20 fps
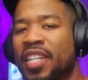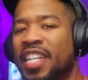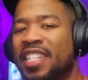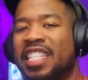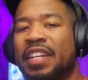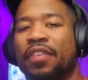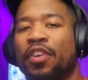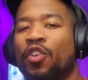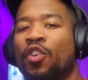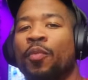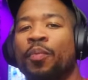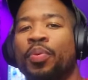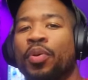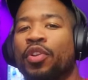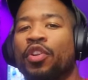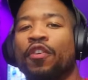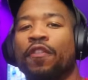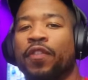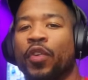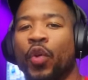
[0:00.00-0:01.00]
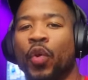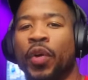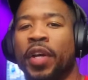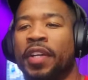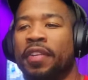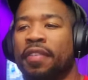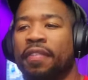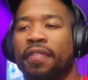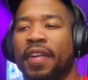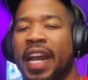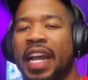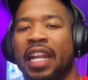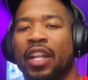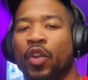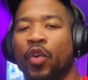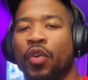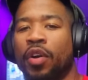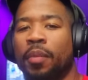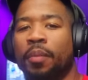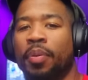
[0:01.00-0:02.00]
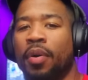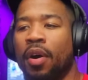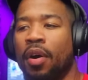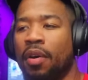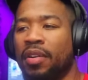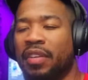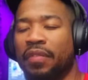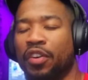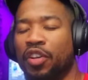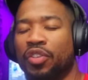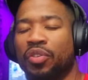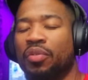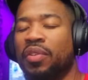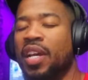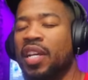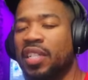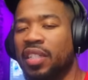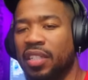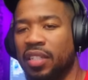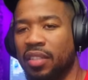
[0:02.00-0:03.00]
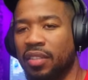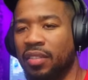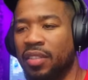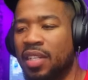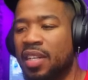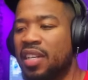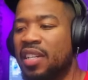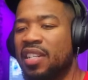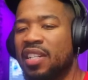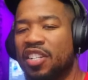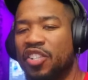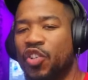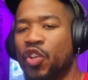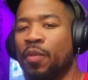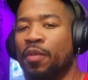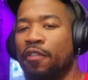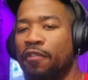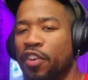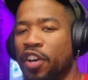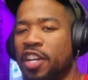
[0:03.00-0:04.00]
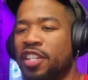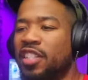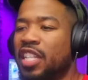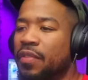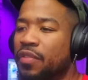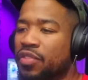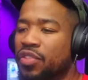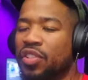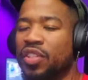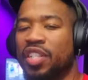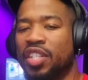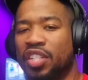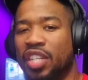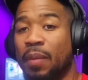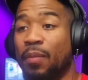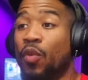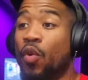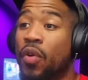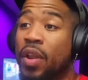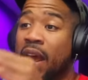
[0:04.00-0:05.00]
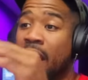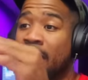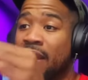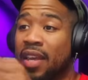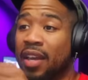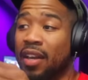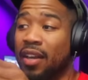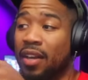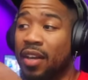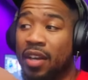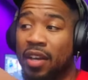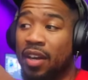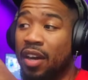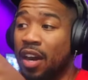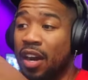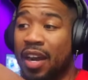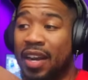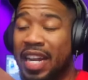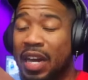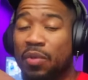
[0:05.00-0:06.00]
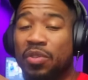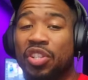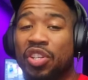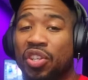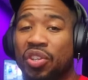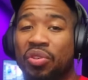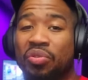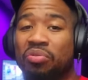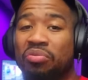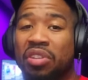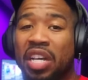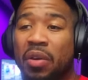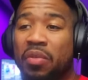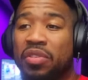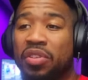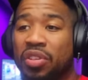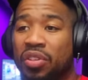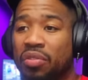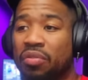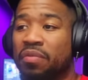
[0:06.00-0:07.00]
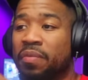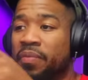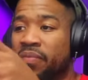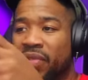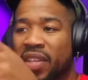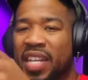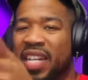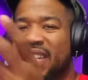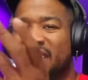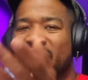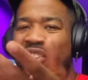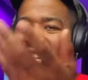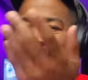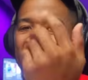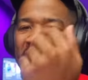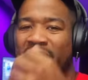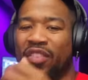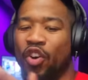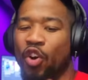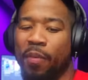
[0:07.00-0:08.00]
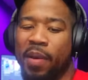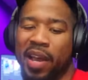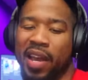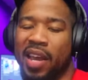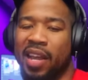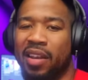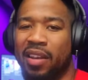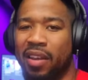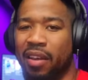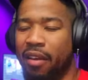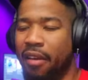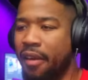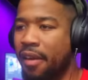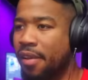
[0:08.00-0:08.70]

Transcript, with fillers: He's never gonna pull a Floyd and fight Logan Paul. He's never gonna do that shit. He showed motherfuckers levels to this shit. I'm going at Nick. Alright, that was cute. That was cute. And he still didn't even go back at Nick.